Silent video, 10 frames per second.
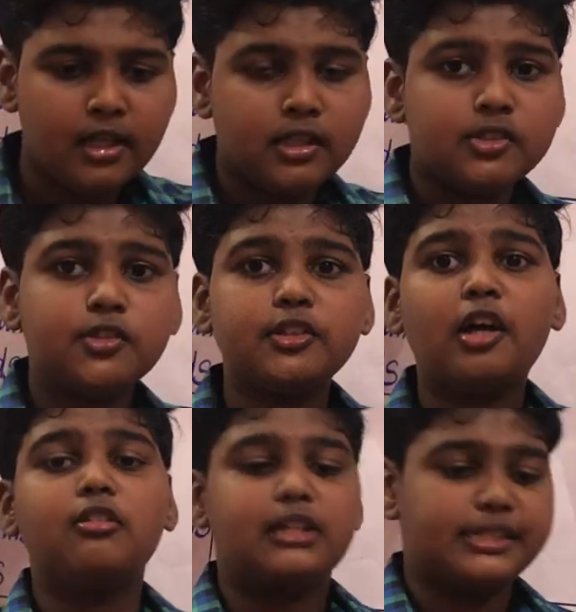So
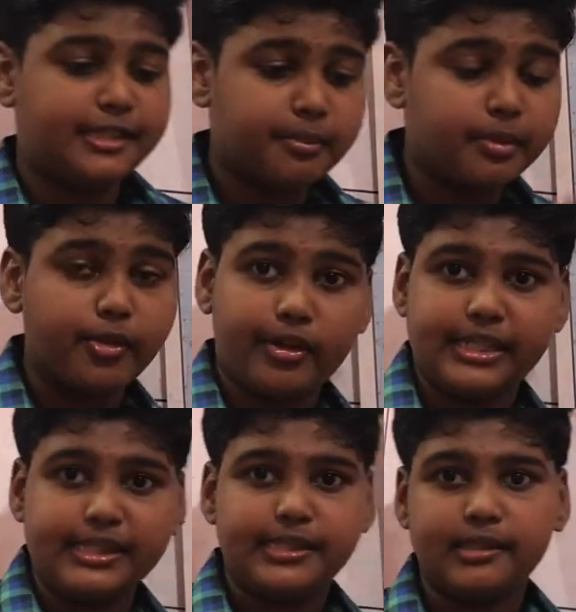now let's start with the
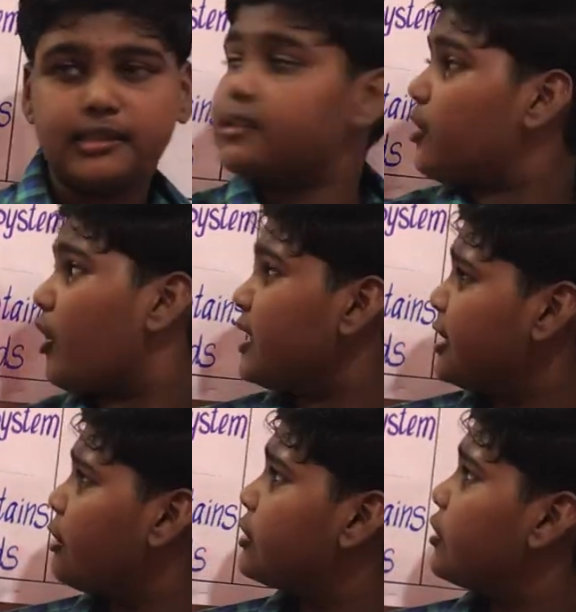Rockies. So
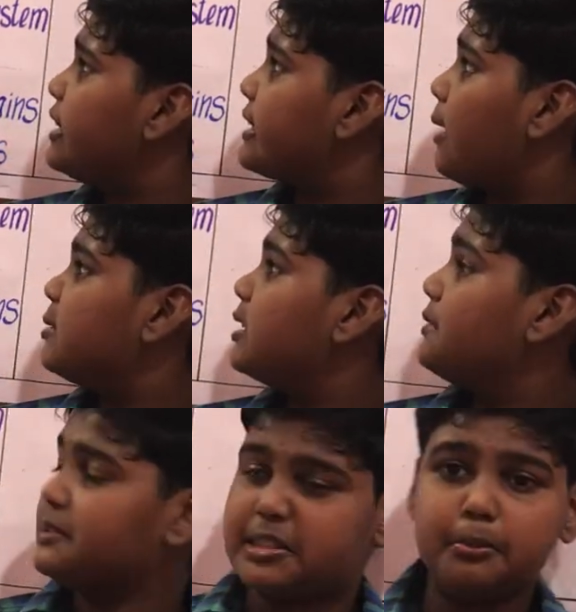Rockies also, it comes in
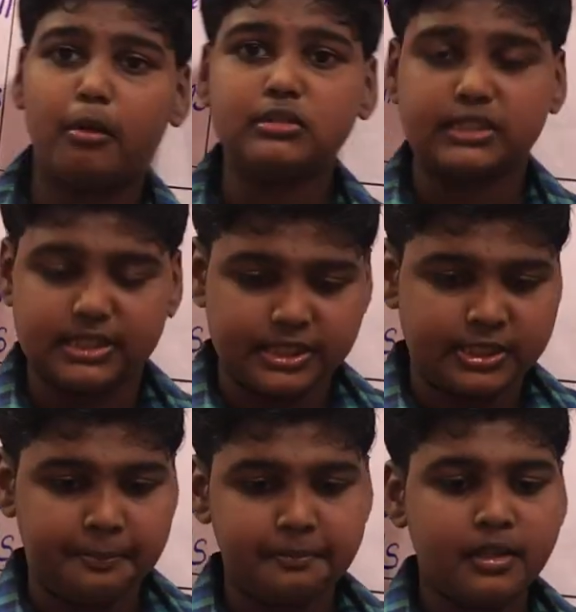the Western Mountain
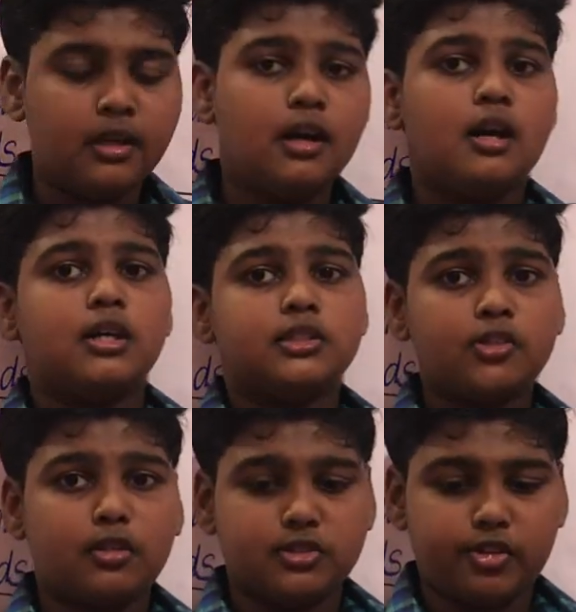System. So
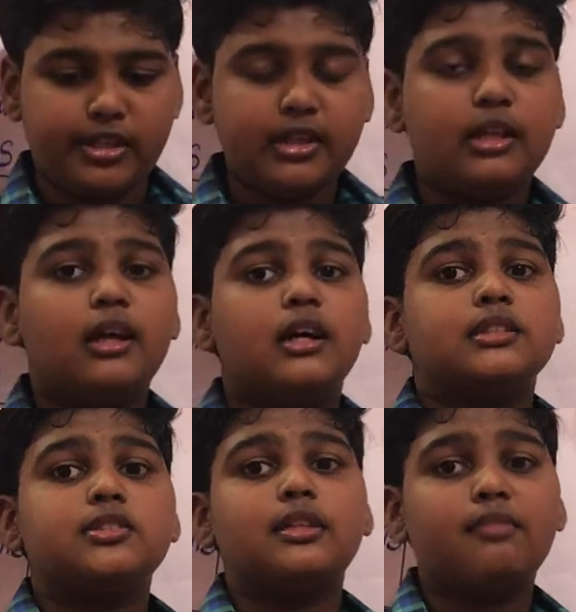the
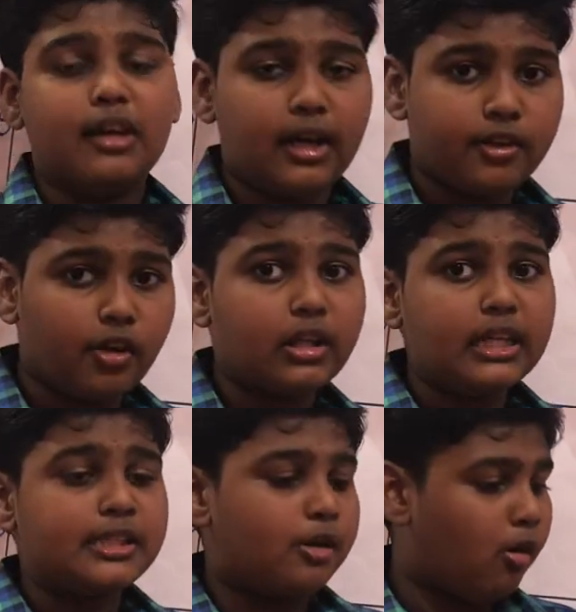
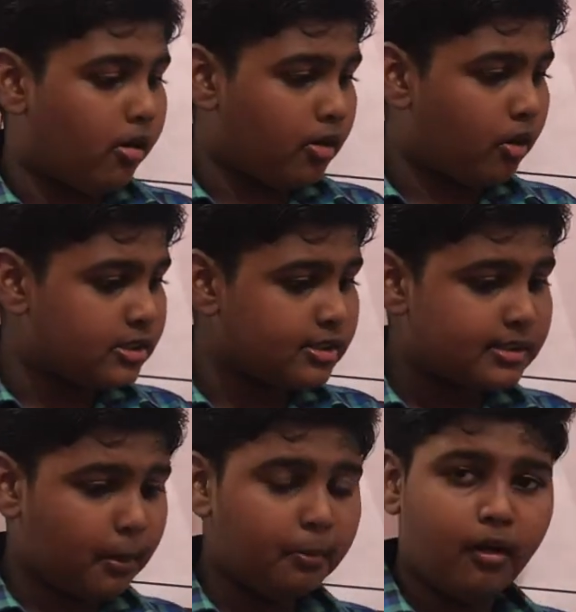Rockies are also
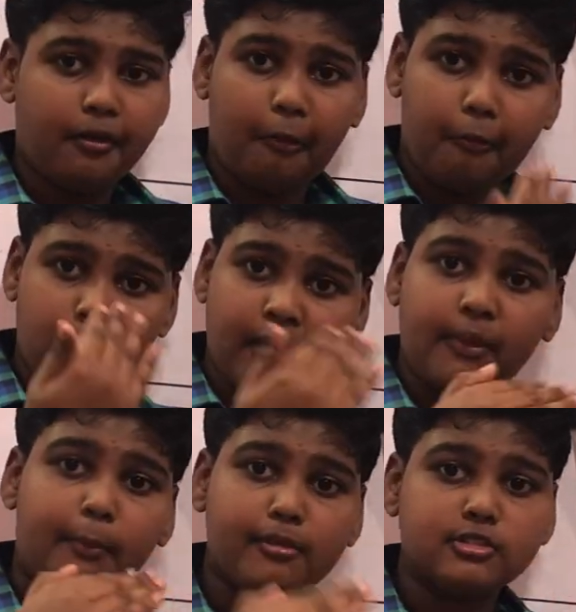one of
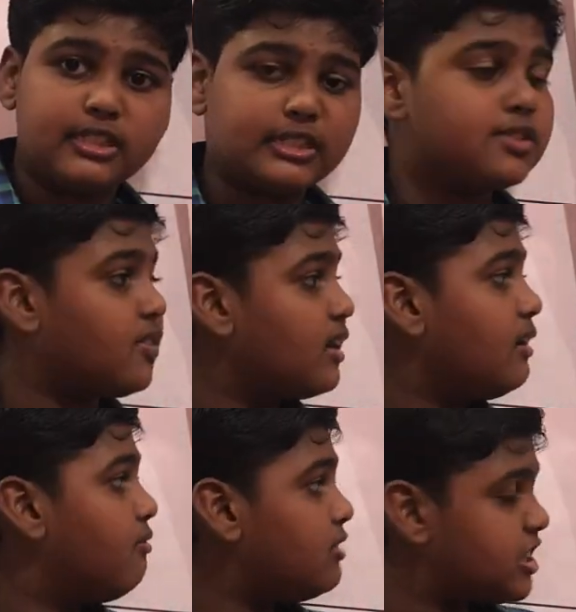the mountains of the
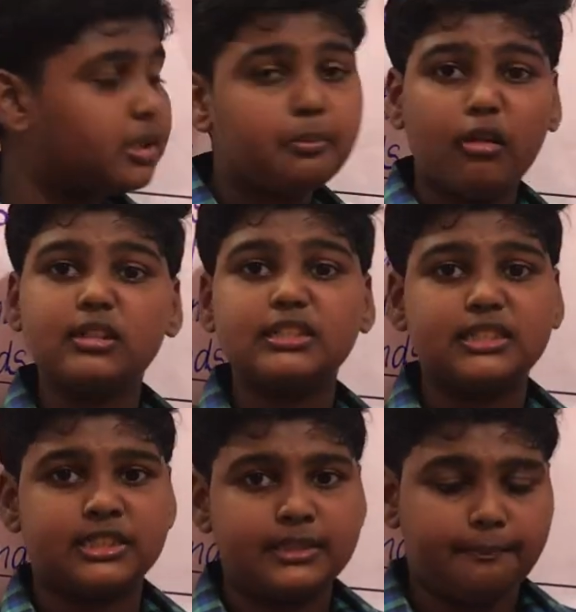Western Mountain
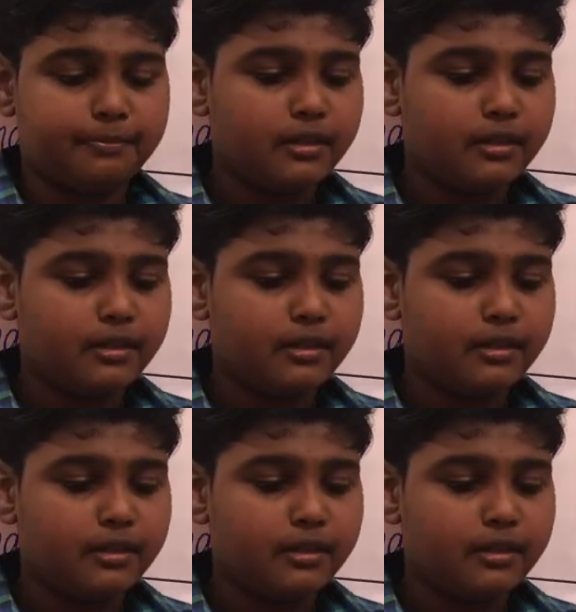System.